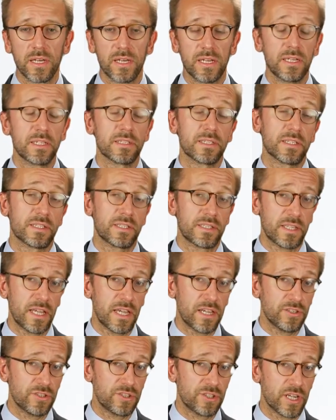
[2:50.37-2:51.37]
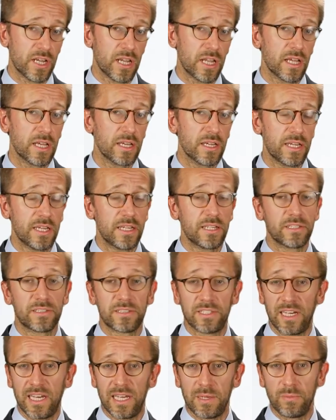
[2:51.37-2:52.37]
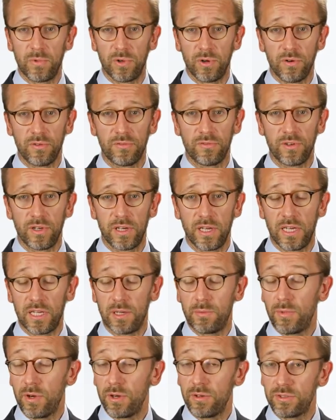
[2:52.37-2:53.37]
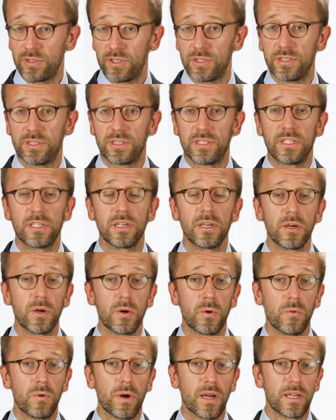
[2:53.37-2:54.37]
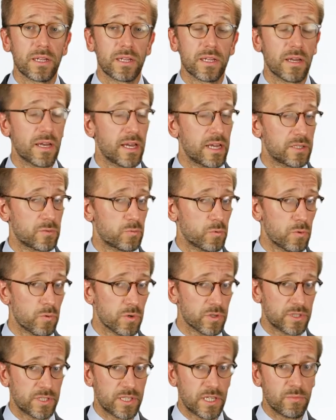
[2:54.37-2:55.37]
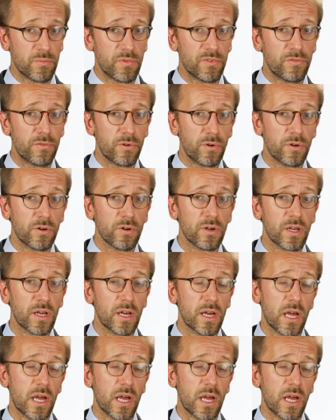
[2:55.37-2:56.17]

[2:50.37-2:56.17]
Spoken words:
is essential in a time of an emergency when, as we were saying before,